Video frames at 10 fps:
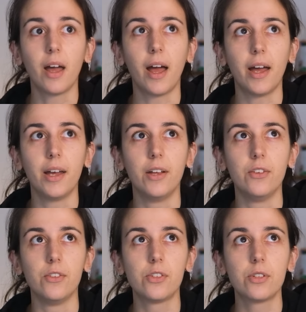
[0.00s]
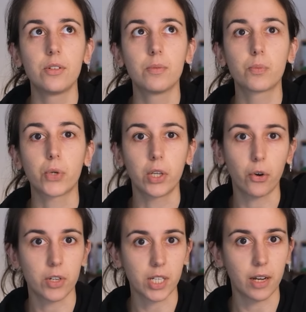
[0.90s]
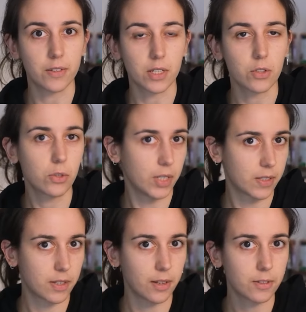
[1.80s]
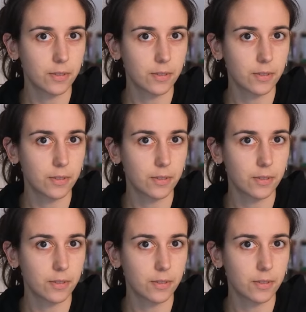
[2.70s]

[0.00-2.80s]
and prioritize it to an extent.